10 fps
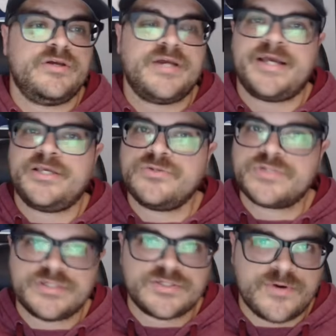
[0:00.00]
you got
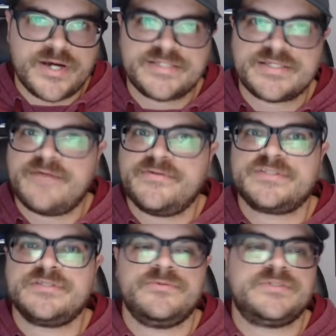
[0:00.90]
Houston twice,
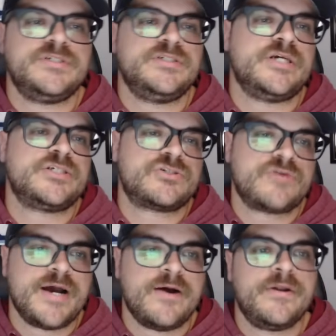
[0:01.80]
obviously, with C.J.
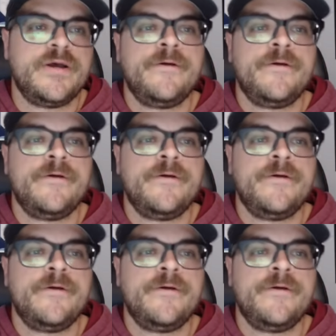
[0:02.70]
Stroud.